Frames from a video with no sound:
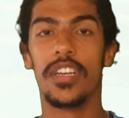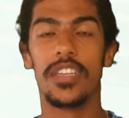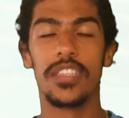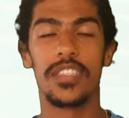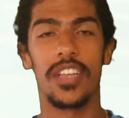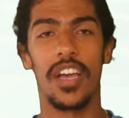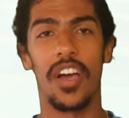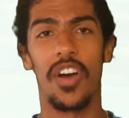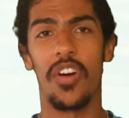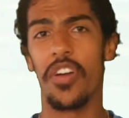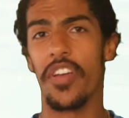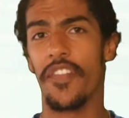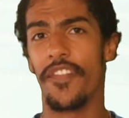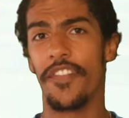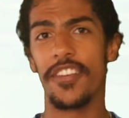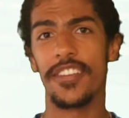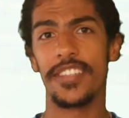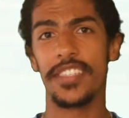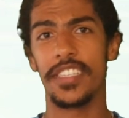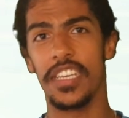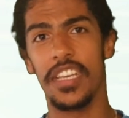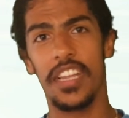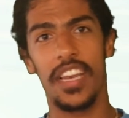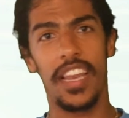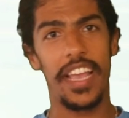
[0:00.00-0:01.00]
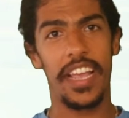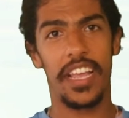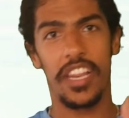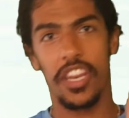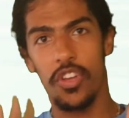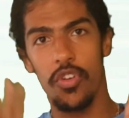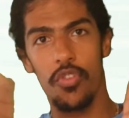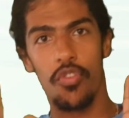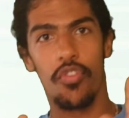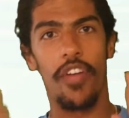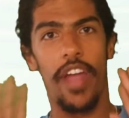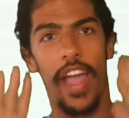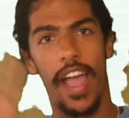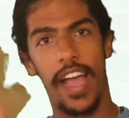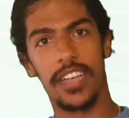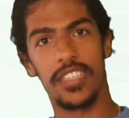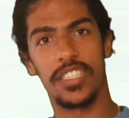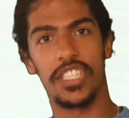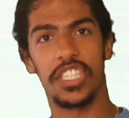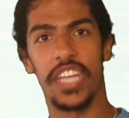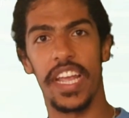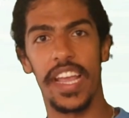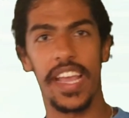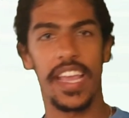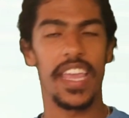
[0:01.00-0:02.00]
So if you see like little
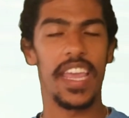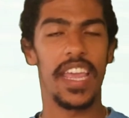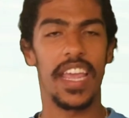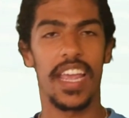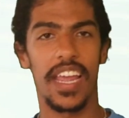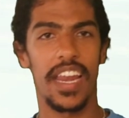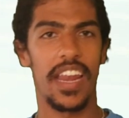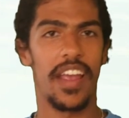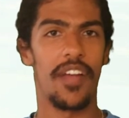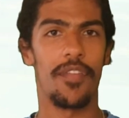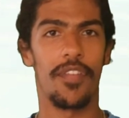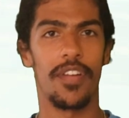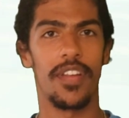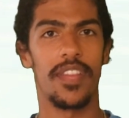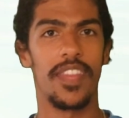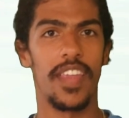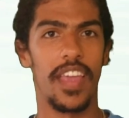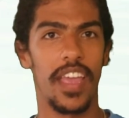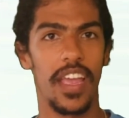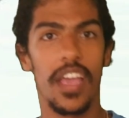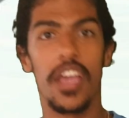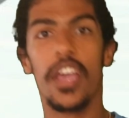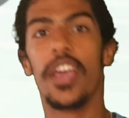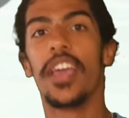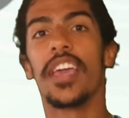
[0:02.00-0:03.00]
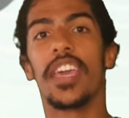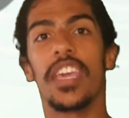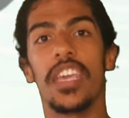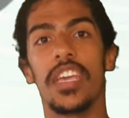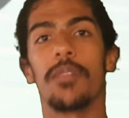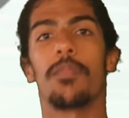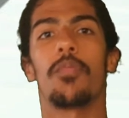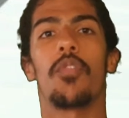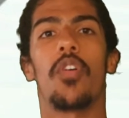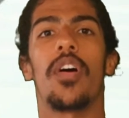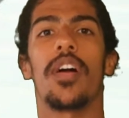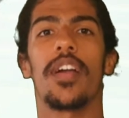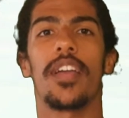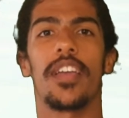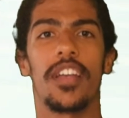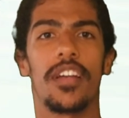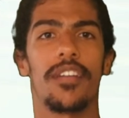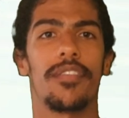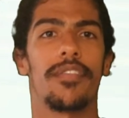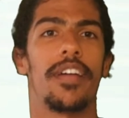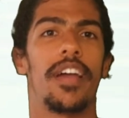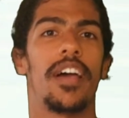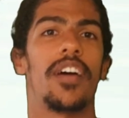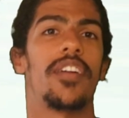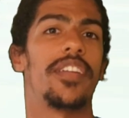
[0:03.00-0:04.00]
grass shaking and everything, keep walking
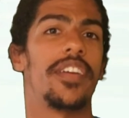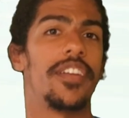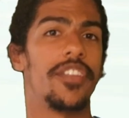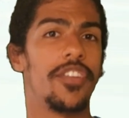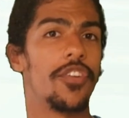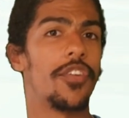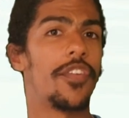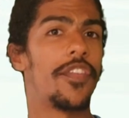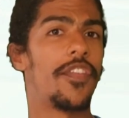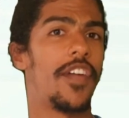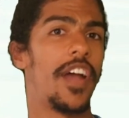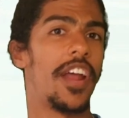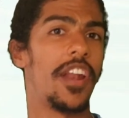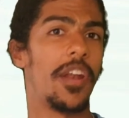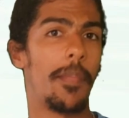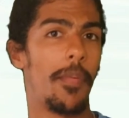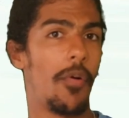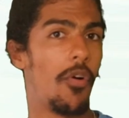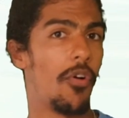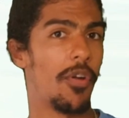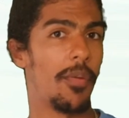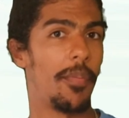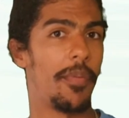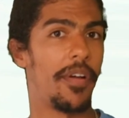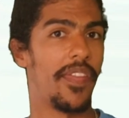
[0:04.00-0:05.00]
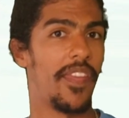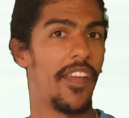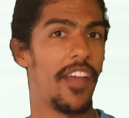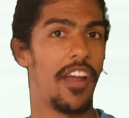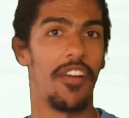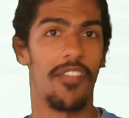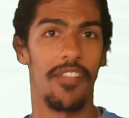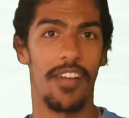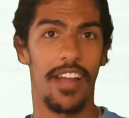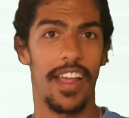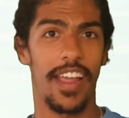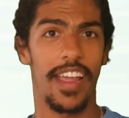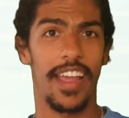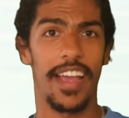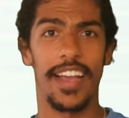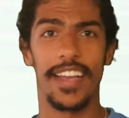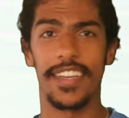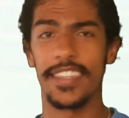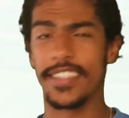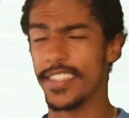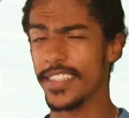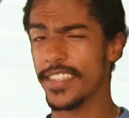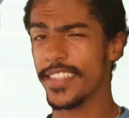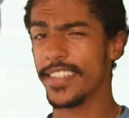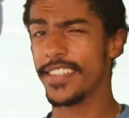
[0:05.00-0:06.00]
around and you'll find a Pokemon there, right
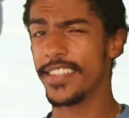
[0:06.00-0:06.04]
guys?